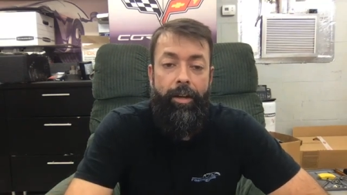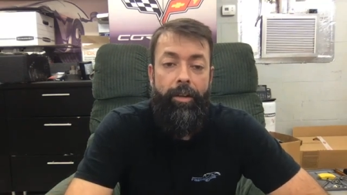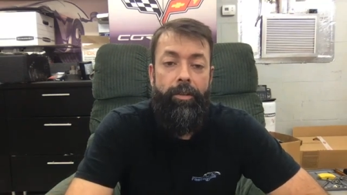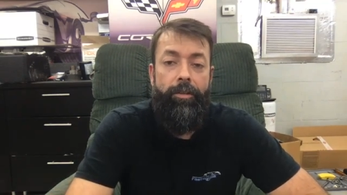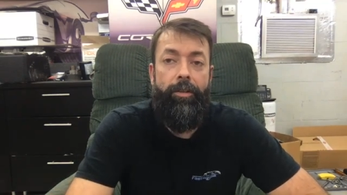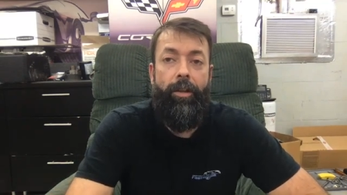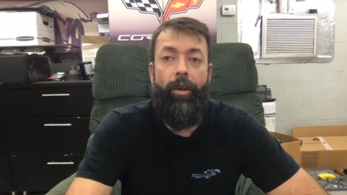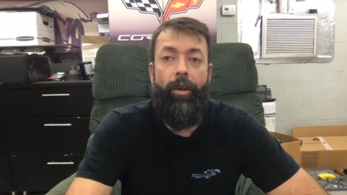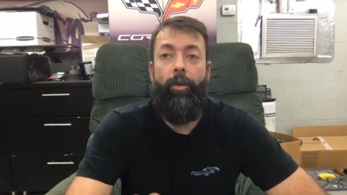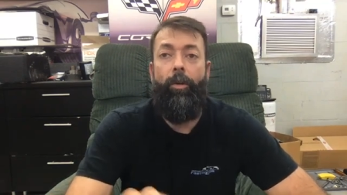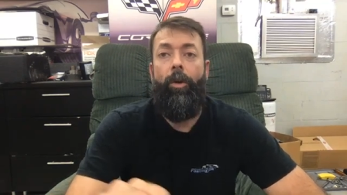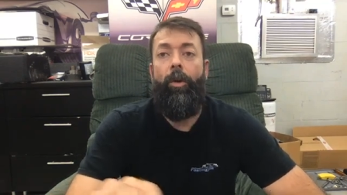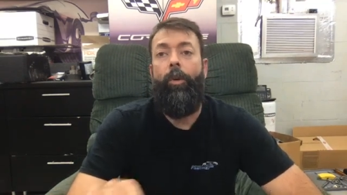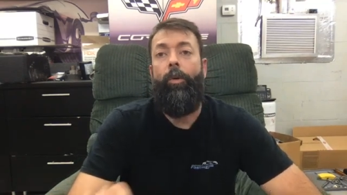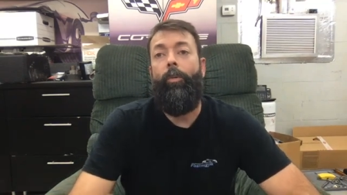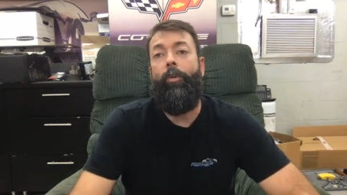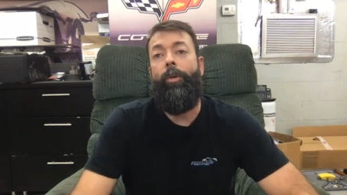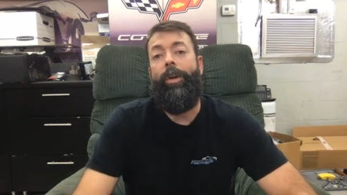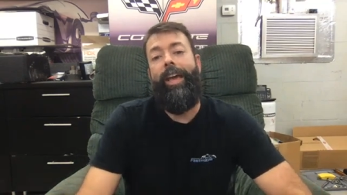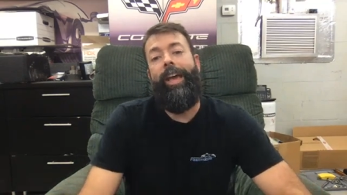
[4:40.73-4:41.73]
So
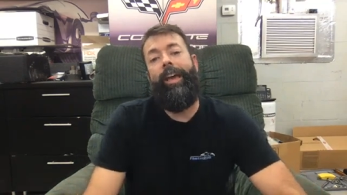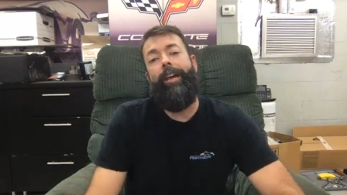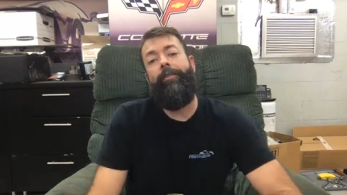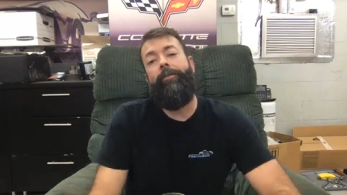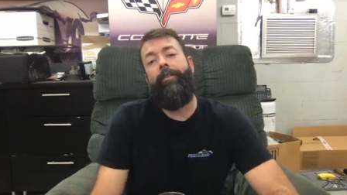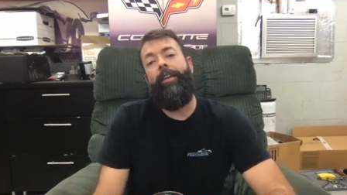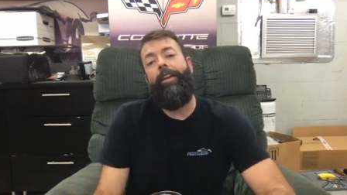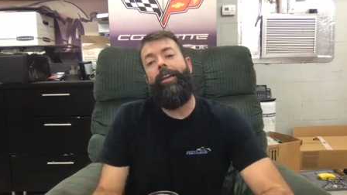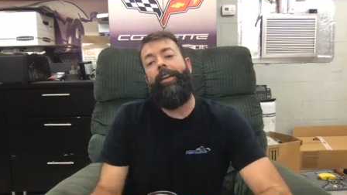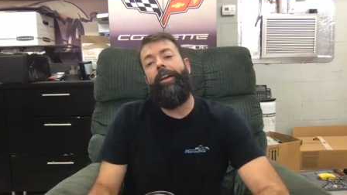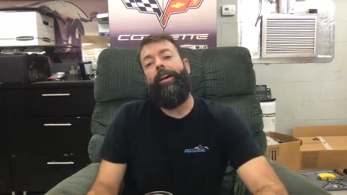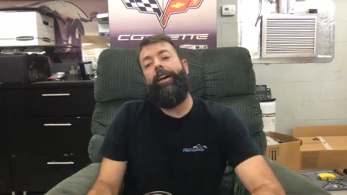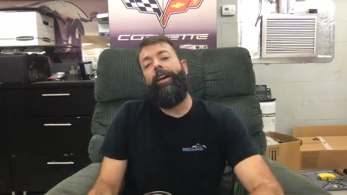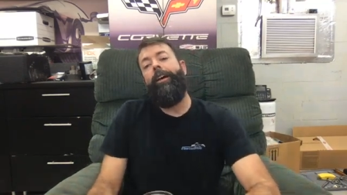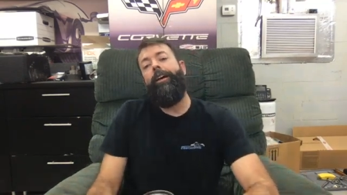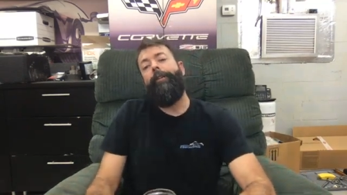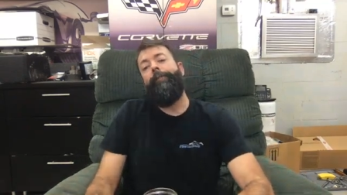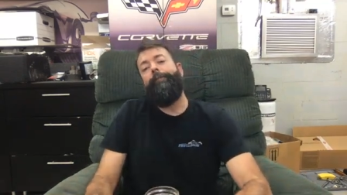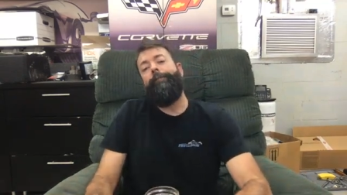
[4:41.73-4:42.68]
we have a